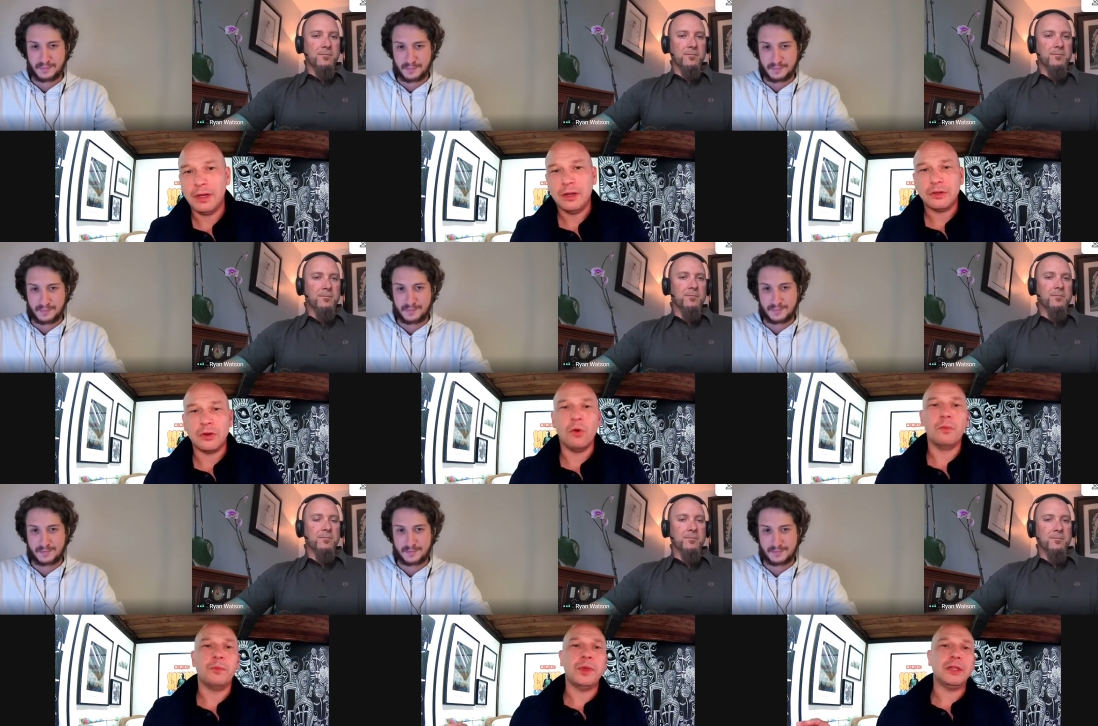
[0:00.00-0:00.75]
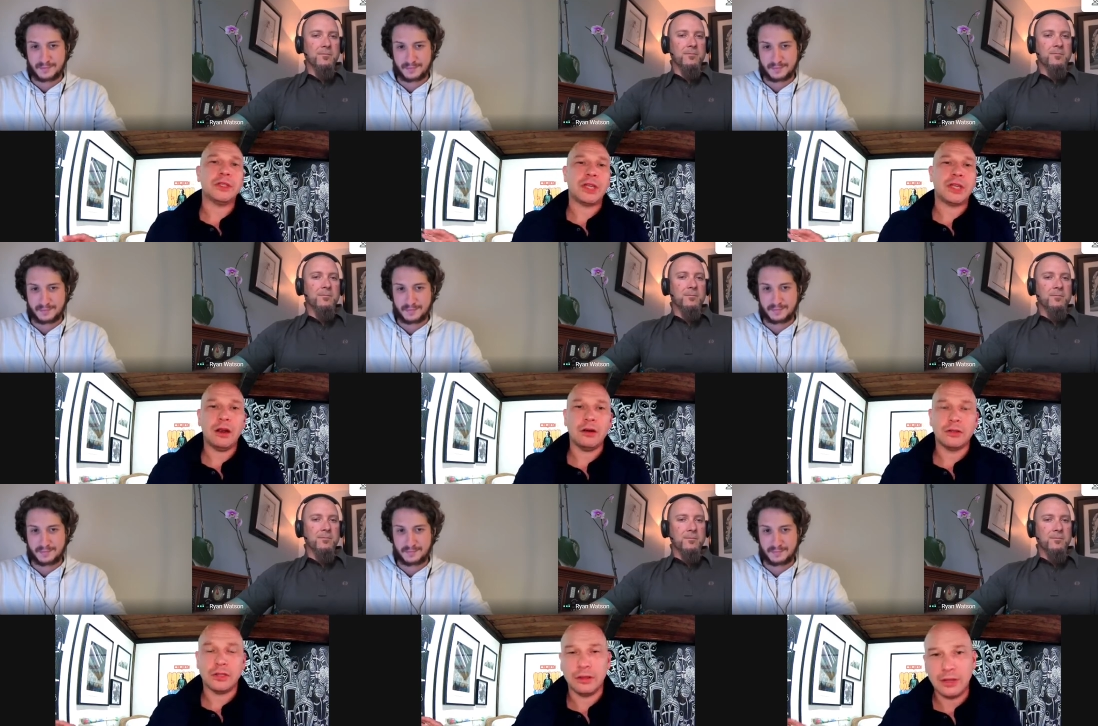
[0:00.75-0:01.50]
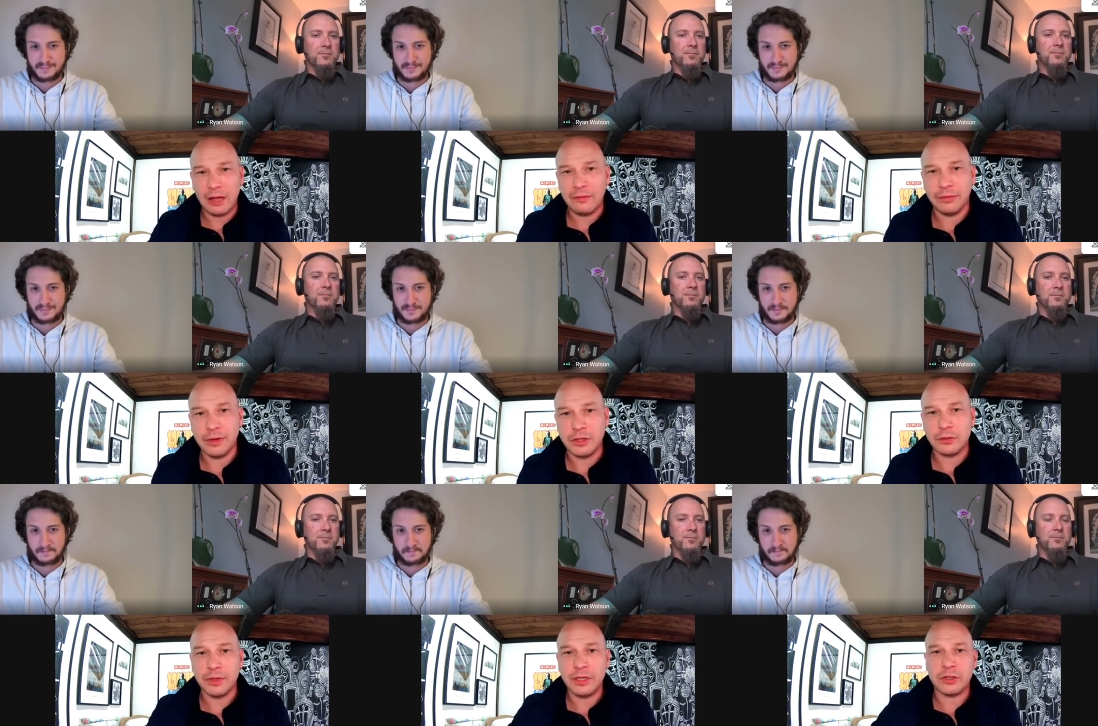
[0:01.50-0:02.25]
Speaker 1: Don't be scared to leverage
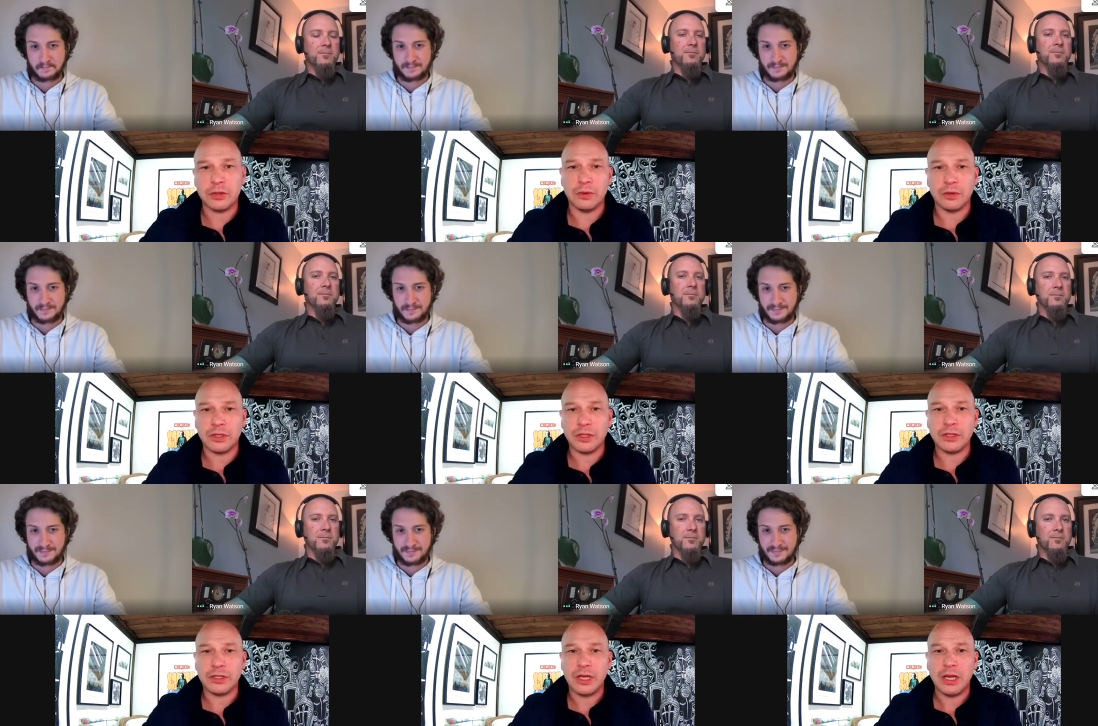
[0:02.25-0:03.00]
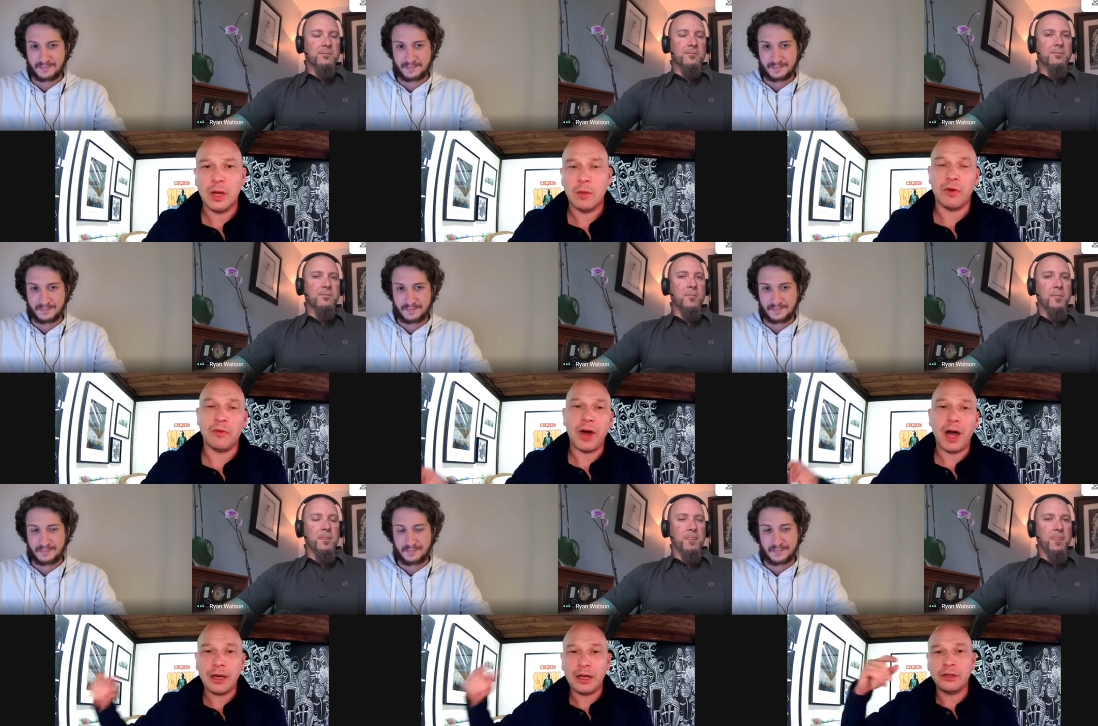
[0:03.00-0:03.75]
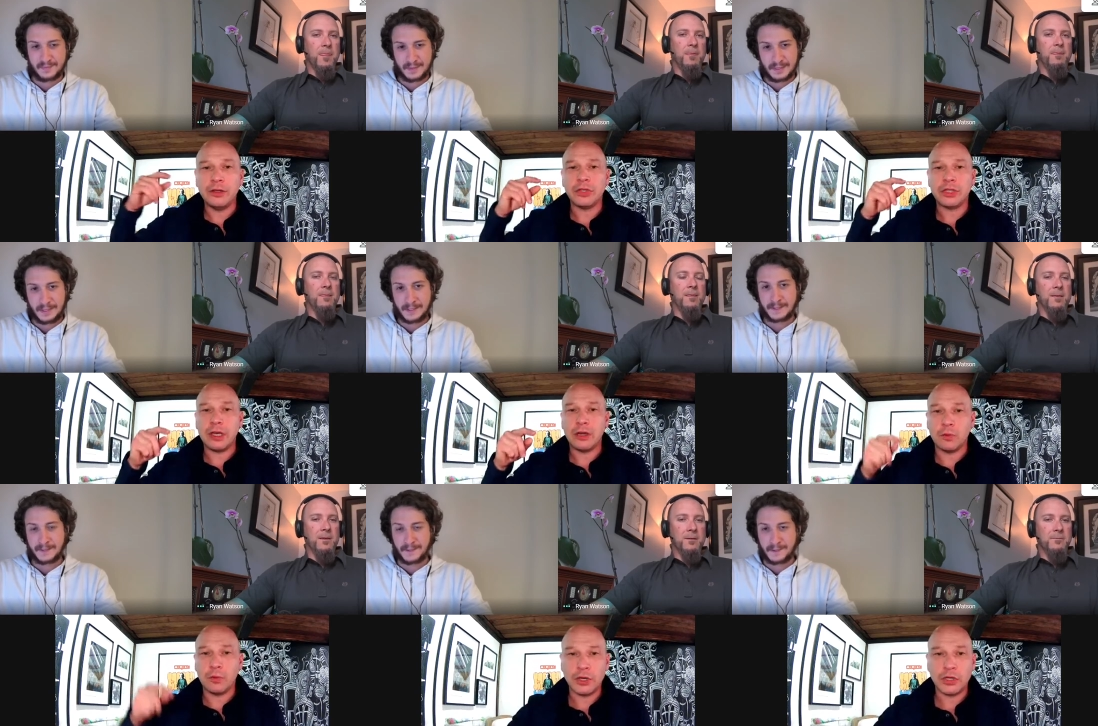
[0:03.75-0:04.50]
resources provided you stay
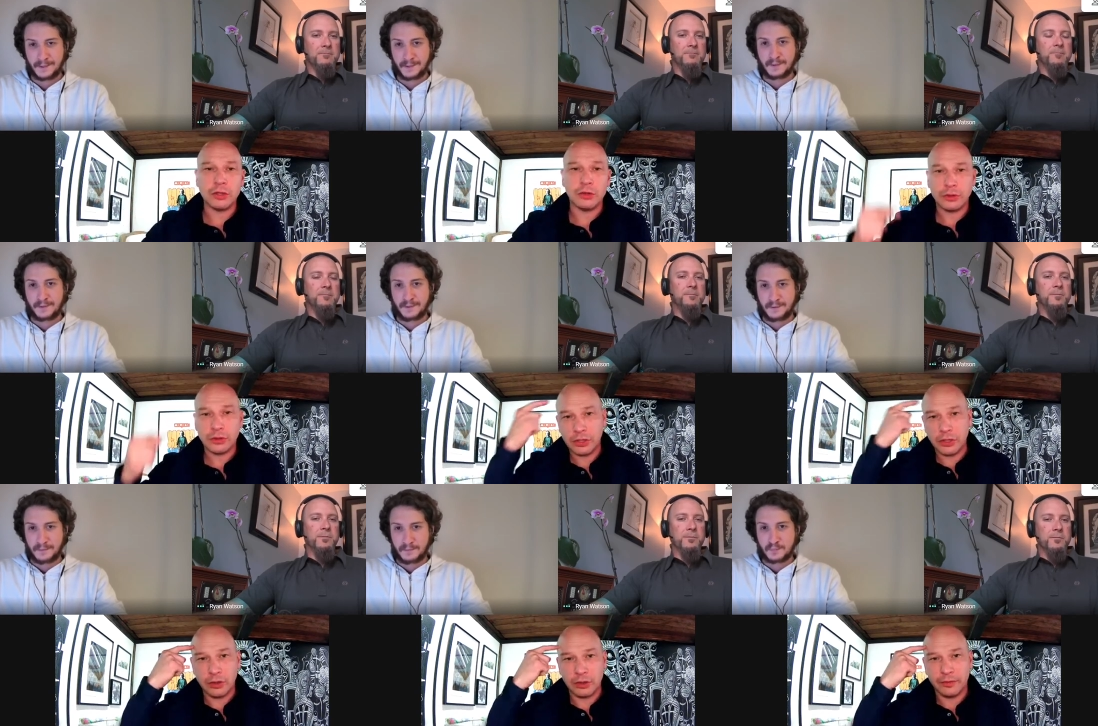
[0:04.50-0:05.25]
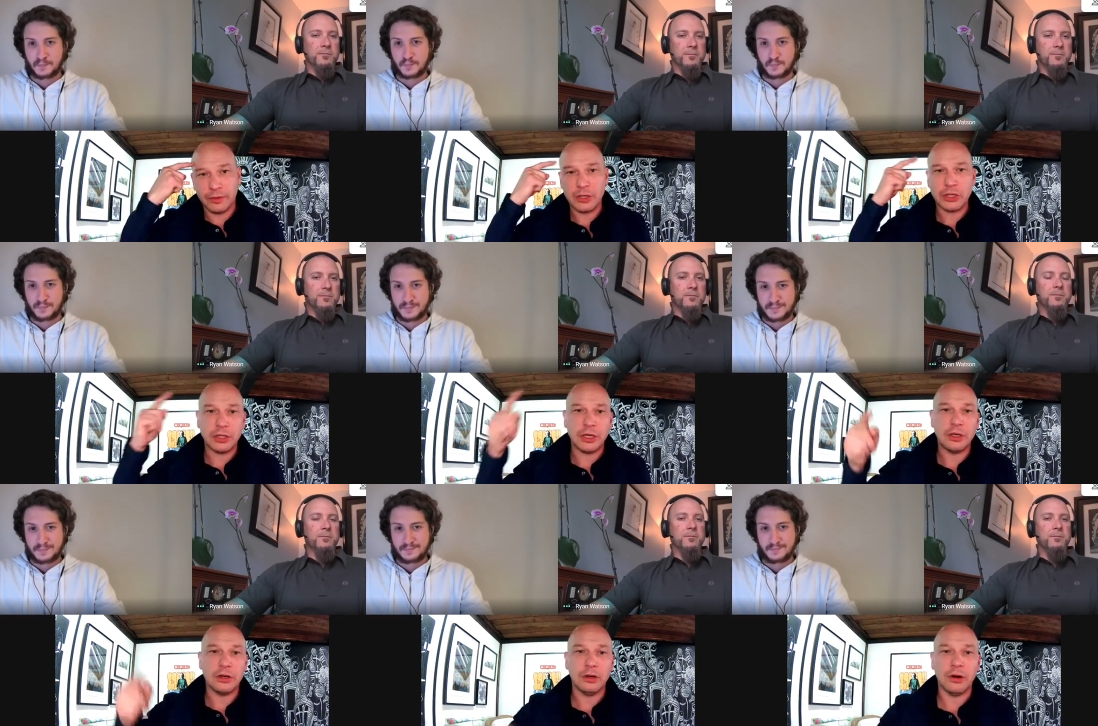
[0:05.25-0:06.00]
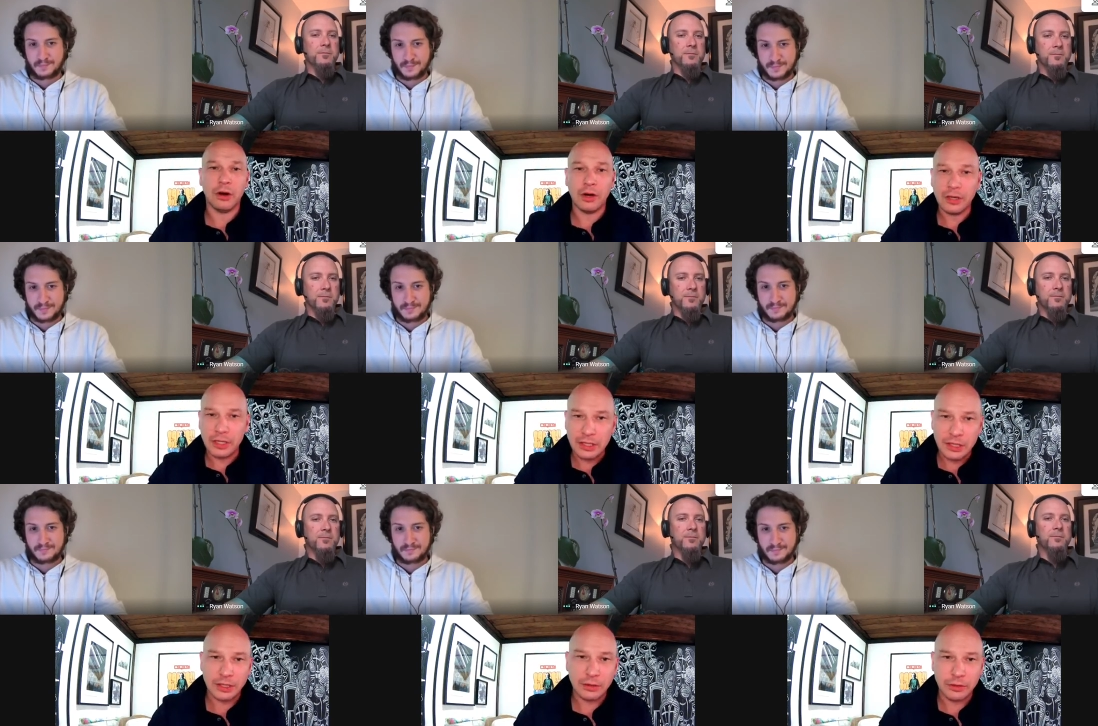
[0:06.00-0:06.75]
original to your vision and your art it's
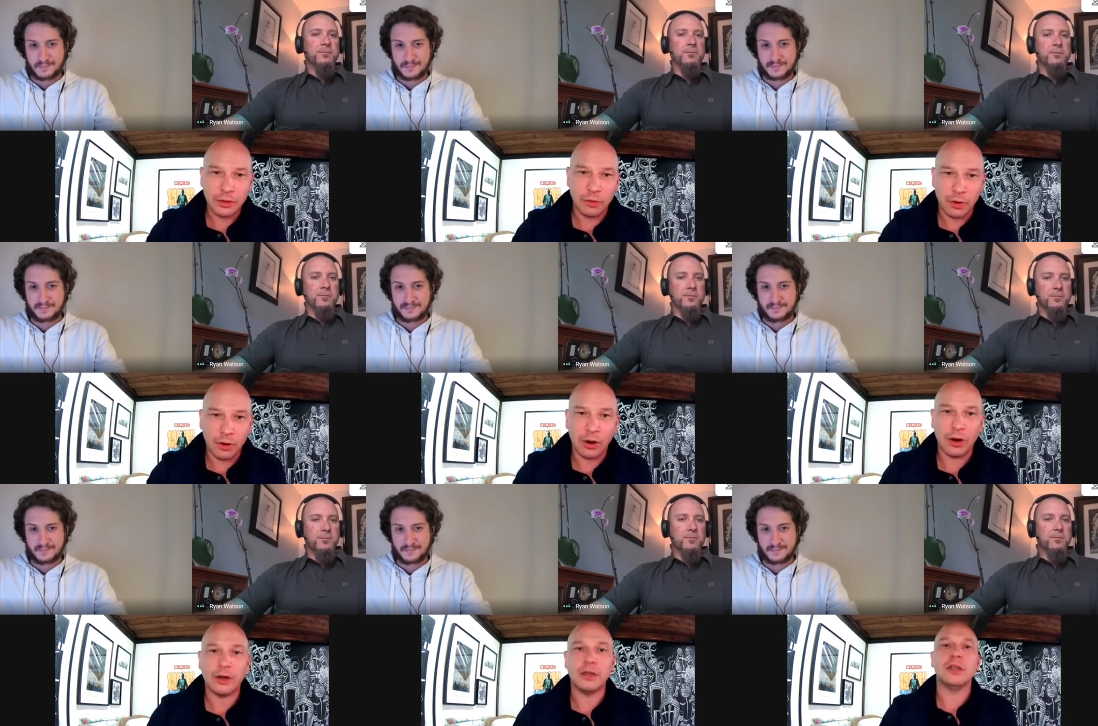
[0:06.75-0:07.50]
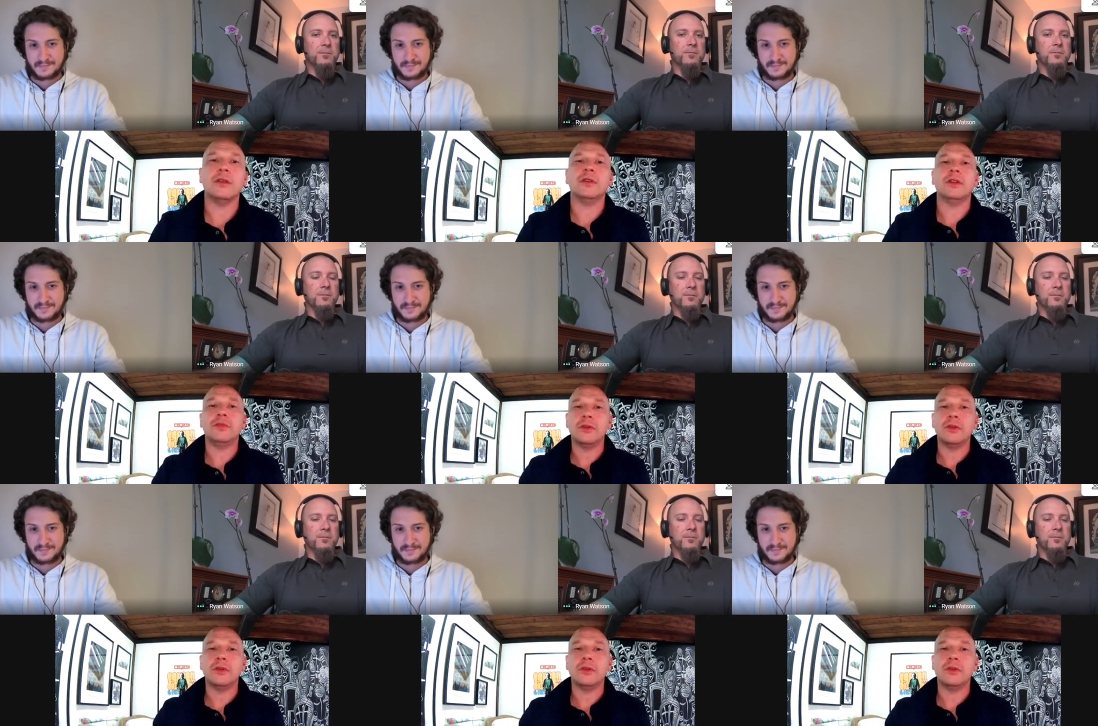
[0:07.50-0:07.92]
still your art even if you